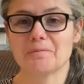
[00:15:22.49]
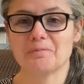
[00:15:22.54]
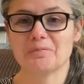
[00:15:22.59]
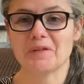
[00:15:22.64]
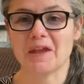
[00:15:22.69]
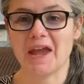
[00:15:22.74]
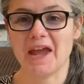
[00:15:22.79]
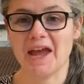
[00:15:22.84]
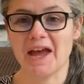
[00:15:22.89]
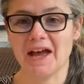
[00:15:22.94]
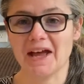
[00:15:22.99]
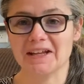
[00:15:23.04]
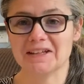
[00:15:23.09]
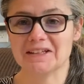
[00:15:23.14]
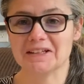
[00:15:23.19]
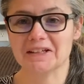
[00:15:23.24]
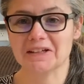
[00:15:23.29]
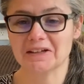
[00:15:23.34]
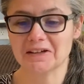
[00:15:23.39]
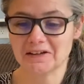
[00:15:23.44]

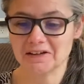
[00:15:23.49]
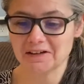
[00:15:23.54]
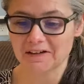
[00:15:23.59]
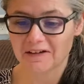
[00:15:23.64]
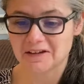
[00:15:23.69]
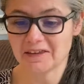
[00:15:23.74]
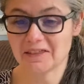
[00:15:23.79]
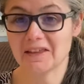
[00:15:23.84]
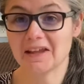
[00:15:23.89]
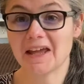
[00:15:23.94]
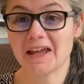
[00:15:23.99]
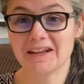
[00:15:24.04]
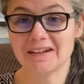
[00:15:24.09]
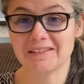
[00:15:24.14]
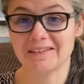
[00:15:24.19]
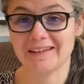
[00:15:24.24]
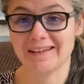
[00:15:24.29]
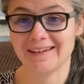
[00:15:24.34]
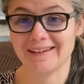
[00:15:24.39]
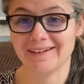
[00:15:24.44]
at the end of
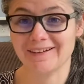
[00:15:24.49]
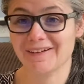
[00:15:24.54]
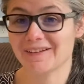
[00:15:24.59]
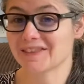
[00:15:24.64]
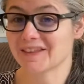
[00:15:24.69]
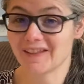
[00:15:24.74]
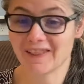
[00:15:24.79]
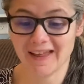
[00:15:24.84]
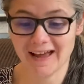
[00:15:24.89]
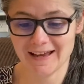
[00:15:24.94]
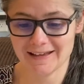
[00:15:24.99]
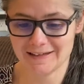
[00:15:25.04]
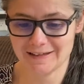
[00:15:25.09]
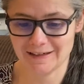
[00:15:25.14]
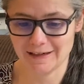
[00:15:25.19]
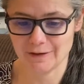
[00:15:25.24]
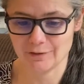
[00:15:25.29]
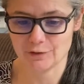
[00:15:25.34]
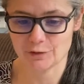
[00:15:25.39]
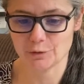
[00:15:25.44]
the year, the last
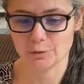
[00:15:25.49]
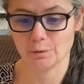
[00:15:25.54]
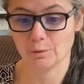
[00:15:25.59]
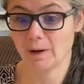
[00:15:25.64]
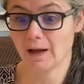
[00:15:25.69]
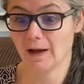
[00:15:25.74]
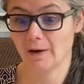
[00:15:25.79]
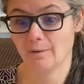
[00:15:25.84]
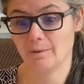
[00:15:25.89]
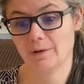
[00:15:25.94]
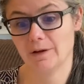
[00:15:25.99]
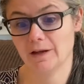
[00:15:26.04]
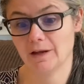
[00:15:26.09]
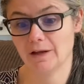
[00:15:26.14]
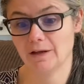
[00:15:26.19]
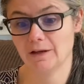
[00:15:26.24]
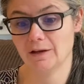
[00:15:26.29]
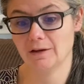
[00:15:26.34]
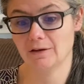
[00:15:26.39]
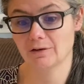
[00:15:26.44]
day of school, wow,
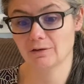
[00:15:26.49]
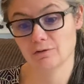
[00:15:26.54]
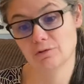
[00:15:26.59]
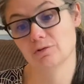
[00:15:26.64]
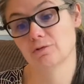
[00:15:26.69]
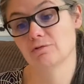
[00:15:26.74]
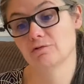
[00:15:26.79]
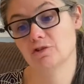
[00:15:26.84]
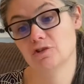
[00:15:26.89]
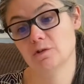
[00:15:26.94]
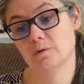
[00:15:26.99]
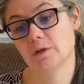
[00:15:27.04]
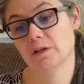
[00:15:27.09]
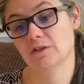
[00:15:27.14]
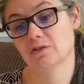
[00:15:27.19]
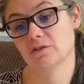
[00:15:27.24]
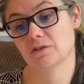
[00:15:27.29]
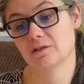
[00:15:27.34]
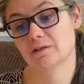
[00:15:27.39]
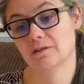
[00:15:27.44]
he grew two
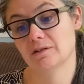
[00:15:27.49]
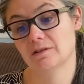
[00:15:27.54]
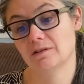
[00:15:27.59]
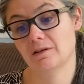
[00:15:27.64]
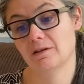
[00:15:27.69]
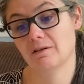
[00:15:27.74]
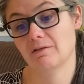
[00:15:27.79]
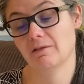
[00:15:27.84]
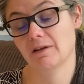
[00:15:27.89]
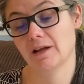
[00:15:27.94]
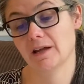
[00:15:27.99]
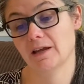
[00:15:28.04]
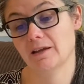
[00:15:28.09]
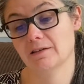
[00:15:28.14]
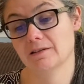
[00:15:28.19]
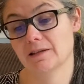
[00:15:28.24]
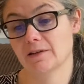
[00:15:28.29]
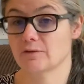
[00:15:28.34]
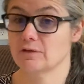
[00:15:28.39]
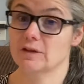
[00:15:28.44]
inches and like
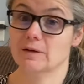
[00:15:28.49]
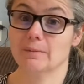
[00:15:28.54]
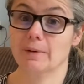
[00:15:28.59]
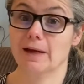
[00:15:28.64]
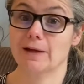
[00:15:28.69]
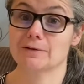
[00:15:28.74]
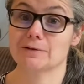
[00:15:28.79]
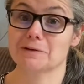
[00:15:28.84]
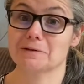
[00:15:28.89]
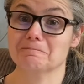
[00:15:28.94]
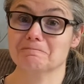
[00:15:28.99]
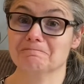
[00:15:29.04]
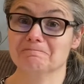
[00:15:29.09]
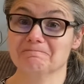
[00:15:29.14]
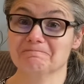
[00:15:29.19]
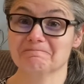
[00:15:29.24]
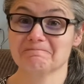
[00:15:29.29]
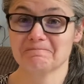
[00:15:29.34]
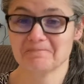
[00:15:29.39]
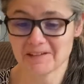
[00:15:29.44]
17 pounds.
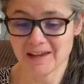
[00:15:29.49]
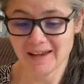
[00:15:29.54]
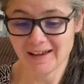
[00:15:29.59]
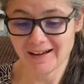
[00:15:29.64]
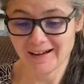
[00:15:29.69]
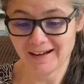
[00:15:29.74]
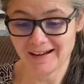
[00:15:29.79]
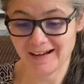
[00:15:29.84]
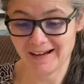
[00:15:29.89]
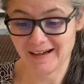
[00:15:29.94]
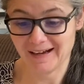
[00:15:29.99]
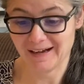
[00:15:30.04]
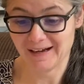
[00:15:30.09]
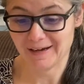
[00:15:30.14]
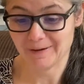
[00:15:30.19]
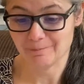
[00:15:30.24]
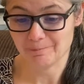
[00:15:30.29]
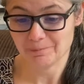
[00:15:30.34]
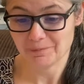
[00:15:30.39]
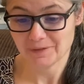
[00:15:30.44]

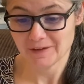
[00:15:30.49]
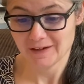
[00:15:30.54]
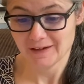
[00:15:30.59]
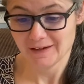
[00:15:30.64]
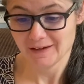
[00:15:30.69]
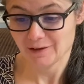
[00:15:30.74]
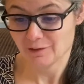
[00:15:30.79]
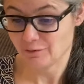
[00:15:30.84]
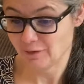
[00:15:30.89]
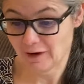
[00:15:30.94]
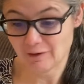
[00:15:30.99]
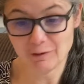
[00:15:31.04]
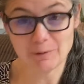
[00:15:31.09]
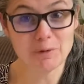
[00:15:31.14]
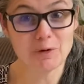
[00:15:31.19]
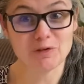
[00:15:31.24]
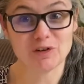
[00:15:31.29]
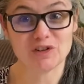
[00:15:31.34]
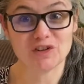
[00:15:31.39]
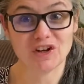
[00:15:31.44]
Um, favorite
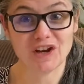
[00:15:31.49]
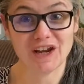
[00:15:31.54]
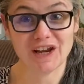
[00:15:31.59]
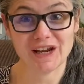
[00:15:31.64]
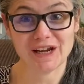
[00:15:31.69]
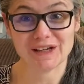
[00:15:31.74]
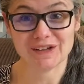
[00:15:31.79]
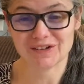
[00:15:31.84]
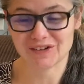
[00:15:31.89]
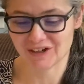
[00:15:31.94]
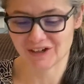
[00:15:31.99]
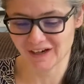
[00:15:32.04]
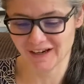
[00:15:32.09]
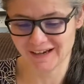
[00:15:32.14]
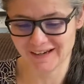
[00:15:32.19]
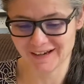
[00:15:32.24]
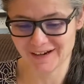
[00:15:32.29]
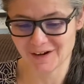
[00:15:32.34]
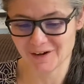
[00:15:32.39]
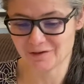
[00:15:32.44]
movie changed,
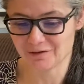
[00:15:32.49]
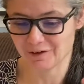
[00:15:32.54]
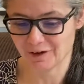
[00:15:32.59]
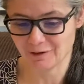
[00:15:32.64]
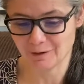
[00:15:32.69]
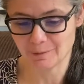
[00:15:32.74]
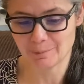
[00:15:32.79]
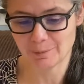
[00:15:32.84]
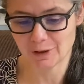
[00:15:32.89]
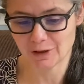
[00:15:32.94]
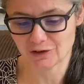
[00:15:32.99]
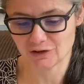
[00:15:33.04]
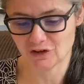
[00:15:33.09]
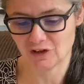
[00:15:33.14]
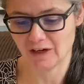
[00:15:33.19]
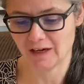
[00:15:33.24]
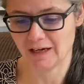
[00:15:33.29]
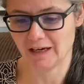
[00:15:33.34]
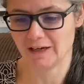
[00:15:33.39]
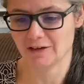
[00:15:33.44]
you know, favorite book
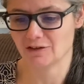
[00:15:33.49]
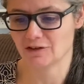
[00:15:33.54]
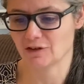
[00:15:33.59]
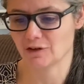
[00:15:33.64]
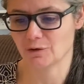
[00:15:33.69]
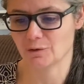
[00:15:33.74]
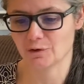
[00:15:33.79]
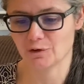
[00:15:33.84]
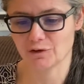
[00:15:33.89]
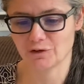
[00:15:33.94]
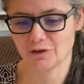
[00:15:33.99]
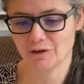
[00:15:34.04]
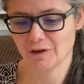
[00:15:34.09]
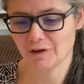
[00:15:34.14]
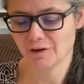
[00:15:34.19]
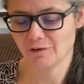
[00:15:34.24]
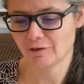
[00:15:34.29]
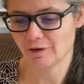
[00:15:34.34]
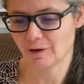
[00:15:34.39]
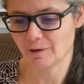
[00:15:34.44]
changed, you know, was
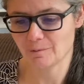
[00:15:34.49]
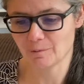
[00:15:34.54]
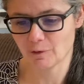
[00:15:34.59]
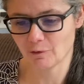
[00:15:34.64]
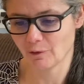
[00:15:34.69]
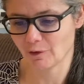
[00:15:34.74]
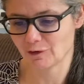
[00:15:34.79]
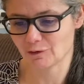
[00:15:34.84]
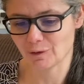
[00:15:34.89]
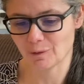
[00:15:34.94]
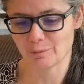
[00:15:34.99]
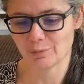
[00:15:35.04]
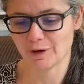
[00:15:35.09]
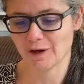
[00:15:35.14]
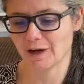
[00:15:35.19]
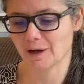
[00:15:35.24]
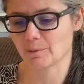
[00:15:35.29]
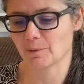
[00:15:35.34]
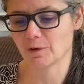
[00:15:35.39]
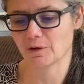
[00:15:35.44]
favorite movie went to
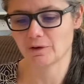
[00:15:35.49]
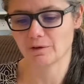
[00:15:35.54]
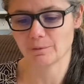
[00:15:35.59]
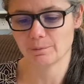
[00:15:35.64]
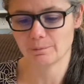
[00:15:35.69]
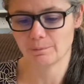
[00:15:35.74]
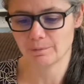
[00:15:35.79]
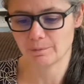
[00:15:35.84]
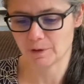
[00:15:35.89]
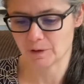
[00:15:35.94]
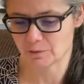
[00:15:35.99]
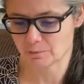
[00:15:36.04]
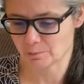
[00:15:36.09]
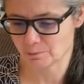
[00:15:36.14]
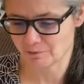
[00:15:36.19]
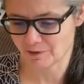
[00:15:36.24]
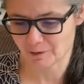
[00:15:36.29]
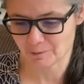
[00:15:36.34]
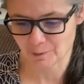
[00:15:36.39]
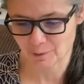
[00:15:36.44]
Unbreakable. His
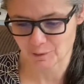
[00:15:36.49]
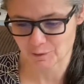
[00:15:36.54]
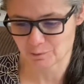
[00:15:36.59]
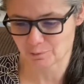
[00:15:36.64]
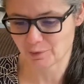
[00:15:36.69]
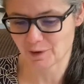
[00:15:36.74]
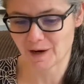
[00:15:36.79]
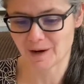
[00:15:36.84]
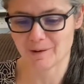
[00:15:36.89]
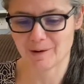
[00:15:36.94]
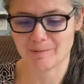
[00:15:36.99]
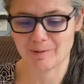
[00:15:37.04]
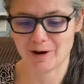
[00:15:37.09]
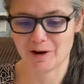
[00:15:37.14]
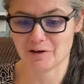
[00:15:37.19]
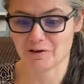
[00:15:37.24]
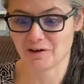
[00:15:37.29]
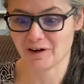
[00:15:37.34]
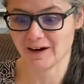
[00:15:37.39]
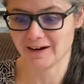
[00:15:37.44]
favorite book was Prey by
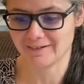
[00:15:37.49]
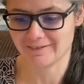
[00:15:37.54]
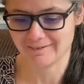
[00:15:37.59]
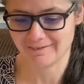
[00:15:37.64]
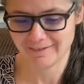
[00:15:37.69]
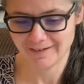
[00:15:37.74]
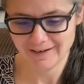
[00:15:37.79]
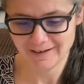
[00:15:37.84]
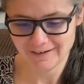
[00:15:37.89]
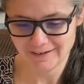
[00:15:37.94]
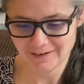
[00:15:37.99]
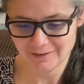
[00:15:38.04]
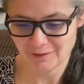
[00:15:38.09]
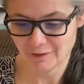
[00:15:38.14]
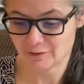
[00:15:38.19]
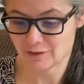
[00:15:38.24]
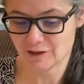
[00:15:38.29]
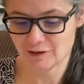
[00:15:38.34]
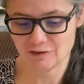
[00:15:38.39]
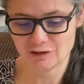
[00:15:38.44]
Michael Crichton.
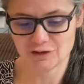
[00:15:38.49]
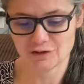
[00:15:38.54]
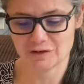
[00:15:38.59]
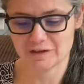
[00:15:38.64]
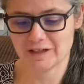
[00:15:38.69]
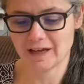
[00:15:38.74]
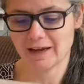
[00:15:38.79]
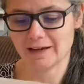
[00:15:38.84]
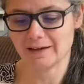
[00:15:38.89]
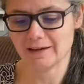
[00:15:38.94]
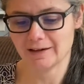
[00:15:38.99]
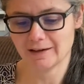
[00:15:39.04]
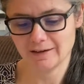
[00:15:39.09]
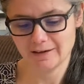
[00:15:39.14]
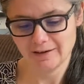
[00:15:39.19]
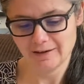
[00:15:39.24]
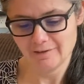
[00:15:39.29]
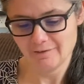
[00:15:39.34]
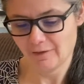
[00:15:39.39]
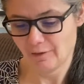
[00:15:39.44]
Favorite TV show Psych.
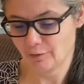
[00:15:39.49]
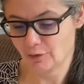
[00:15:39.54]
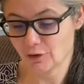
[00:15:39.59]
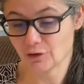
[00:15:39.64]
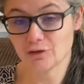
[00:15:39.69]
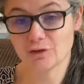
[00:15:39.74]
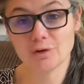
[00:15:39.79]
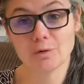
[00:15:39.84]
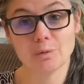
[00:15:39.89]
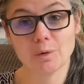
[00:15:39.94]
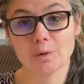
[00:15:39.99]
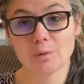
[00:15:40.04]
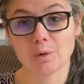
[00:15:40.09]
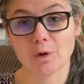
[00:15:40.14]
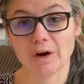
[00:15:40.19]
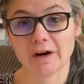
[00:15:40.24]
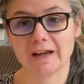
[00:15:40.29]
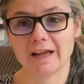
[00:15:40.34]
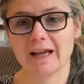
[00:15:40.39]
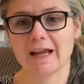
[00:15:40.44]
Favorite thing to do
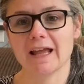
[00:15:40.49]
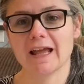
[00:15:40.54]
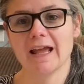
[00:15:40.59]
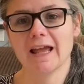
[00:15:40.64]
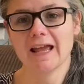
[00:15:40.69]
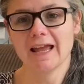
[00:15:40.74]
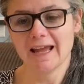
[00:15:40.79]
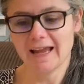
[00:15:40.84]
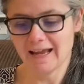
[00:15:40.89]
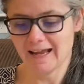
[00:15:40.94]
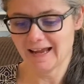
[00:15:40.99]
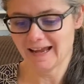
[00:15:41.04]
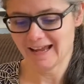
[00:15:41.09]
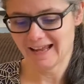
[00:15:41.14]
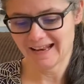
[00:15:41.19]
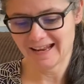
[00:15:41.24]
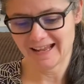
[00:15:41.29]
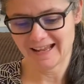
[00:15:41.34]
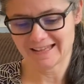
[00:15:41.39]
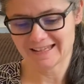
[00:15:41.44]
woodworking.
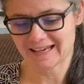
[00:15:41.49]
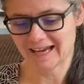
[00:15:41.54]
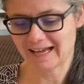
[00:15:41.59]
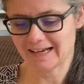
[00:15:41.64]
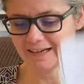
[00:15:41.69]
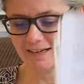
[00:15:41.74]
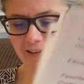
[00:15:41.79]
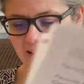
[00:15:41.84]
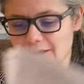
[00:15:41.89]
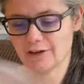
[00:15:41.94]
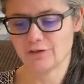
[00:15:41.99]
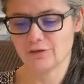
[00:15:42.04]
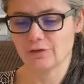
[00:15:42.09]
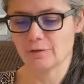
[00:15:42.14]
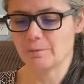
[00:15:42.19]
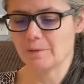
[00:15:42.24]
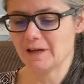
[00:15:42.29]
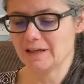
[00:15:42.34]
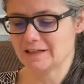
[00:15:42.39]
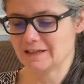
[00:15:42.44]
And it's kind of nice for
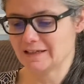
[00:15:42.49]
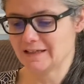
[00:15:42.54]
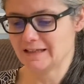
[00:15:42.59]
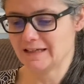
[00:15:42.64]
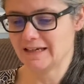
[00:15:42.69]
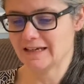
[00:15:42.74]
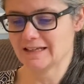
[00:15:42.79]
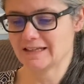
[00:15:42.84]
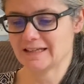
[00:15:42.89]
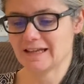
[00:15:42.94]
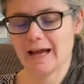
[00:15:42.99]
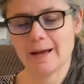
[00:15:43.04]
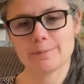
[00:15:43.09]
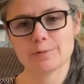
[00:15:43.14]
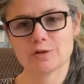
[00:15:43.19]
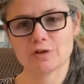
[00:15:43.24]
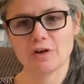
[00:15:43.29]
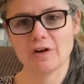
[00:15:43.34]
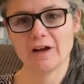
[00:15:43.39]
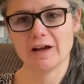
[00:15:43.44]
me to see a
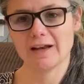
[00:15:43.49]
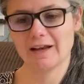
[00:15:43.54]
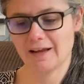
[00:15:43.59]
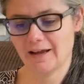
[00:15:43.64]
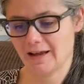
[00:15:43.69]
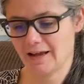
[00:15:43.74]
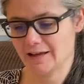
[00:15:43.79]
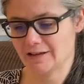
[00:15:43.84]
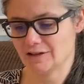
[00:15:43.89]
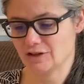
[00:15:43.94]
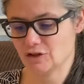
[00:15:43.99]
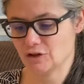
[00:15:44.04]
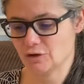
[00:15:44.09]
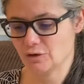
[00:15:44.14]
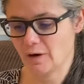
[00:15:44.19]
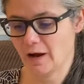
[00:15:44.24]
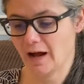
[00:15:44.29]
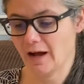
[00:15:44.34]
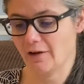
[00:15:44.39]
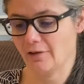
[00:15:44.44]
snapshot as
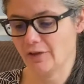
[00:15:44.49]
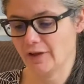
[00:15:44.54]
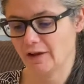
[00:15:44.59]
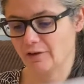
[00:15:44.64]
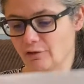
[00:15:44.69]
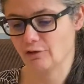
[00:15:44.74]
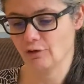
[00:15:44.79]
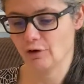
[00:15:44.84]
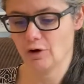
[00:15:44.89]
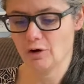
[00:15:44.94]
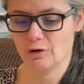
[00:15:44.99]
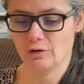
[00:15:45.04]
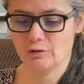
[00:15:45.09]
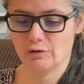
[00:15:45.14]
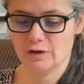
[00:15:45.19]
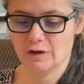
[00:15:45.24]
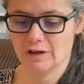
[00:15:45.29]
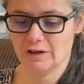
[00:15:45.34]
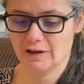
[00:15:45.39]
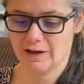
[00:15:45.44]
to how they've
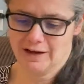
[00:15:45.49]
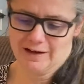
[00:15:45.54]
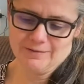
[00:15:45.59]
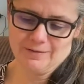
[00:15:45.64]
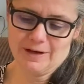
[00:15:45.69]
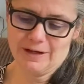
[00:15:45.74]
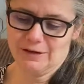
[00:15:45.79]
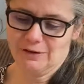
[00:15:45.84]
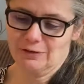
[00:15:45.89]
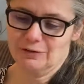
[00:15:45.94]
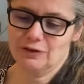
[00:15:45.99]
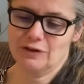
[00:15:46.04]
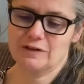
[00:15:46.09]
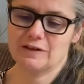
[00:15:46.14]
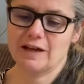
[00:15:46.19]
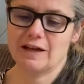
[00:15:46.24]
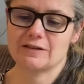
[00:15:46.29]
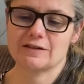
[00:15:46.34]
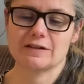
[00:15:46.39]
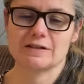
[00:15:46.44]
grown. Um, I don't know, just
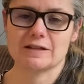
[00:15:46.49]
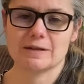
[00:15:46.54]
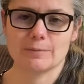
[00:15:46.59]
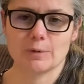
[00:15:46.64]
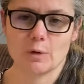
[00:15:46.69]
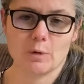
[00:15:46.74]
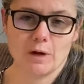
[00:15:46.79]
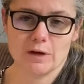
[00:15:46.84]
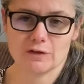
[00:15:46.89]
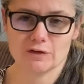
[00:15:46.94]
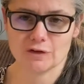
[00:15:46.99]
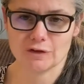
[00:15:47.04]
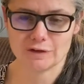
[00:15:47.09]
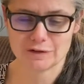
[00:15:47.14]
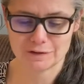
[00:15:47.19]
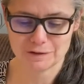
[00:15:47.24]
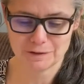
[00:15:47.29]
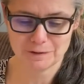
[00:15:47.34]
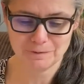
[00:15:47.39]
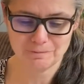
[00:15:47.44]
asking simple
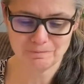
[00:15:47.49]
questions.